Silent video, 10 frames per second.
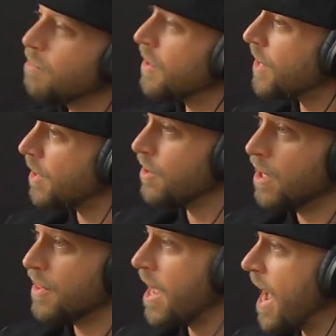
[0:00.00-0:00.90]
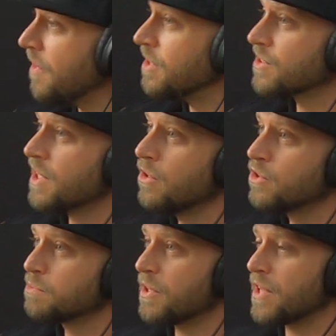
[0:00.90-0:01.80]
but they they had the
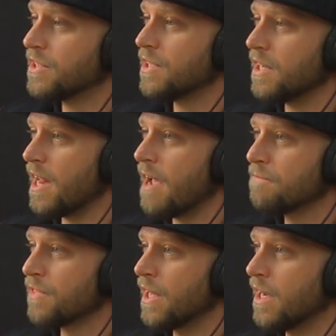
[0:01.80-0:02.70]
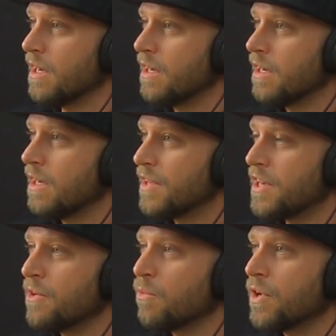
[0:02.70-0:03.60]
skills, but they didn't have the
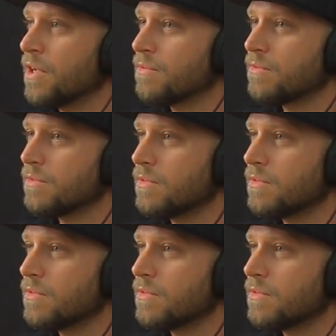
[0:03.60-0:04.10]
they didn't want to